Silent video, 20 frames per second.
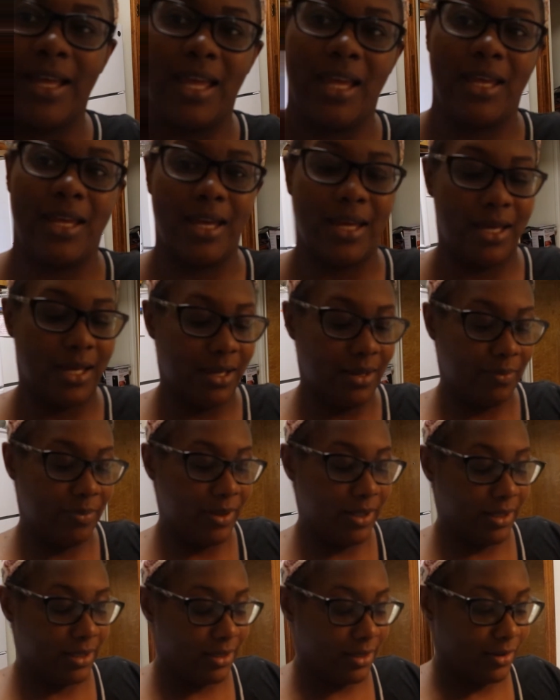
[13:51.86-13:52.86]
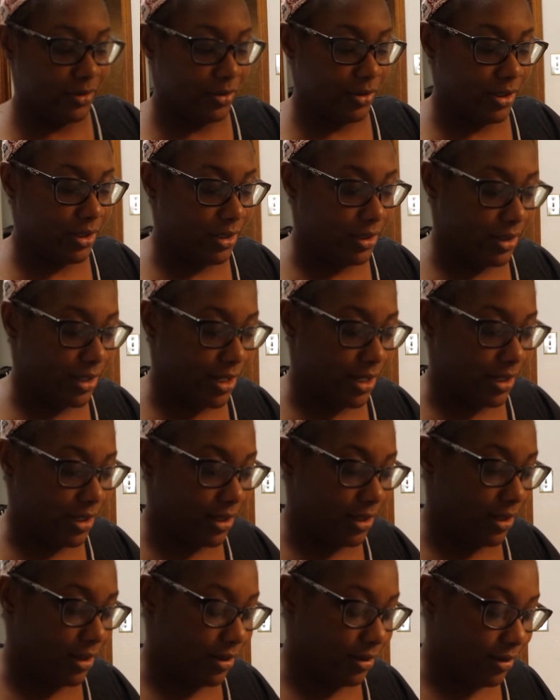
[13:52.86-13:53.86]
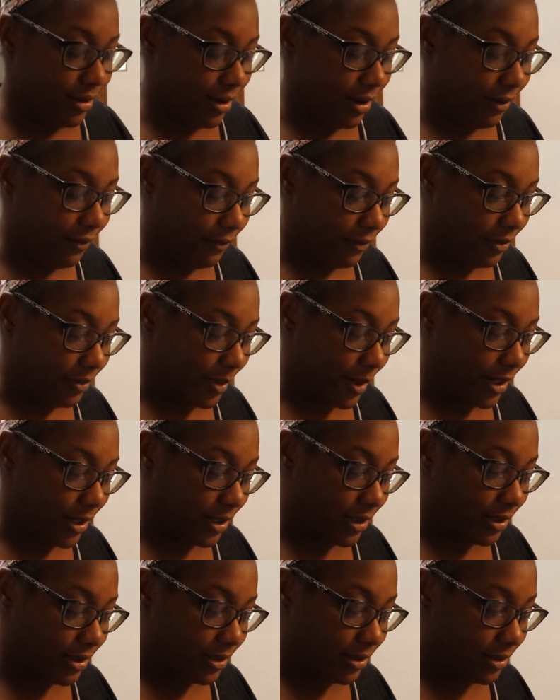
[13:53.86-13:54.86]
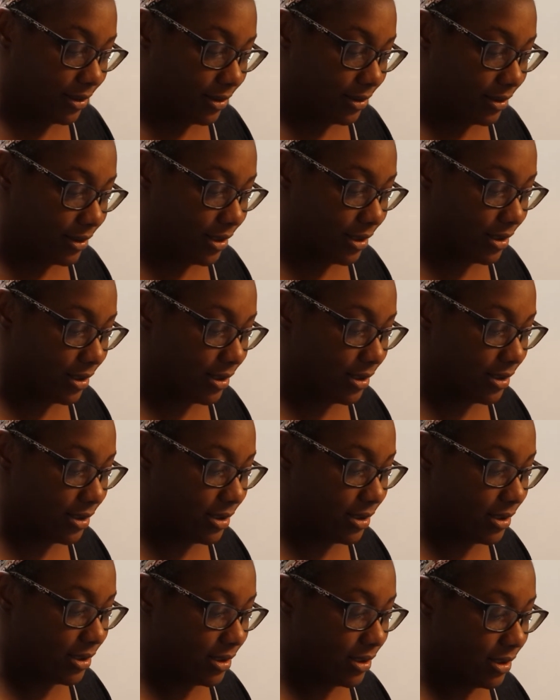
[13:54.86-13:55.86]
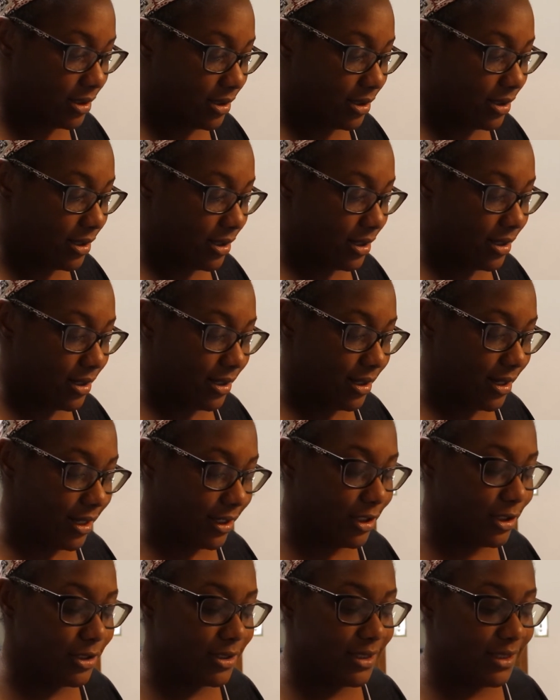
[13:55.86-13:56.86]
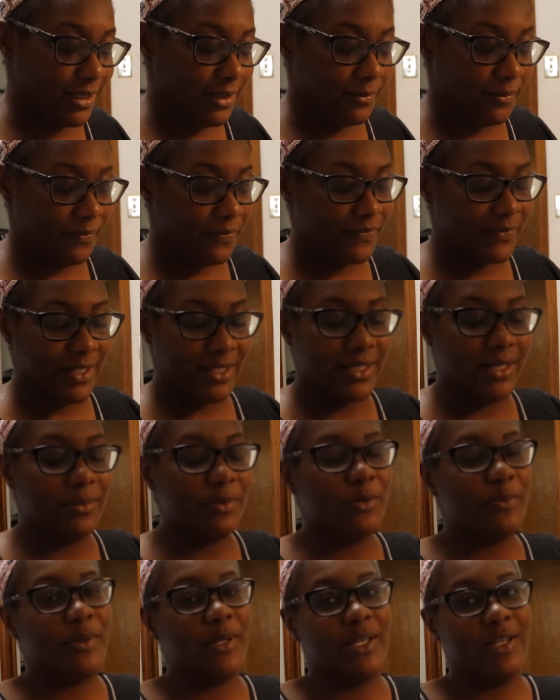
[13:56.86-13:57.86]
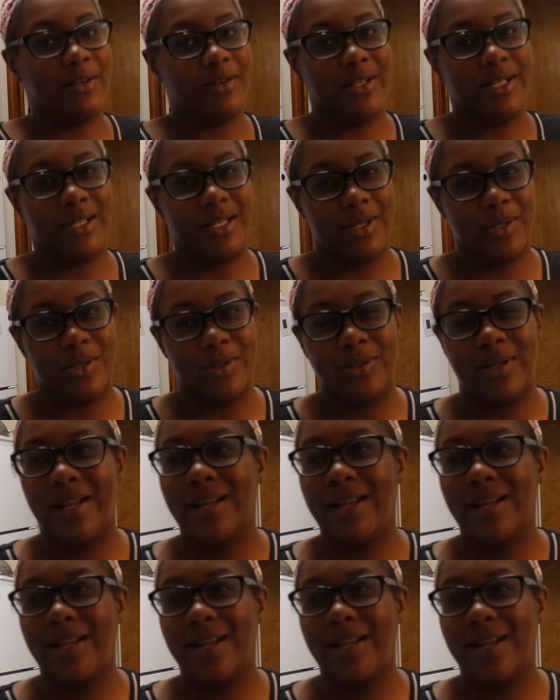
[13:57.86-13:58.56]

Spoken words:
AKA pink and green that everybody does. Like, you'll see them do pink, green, and gold.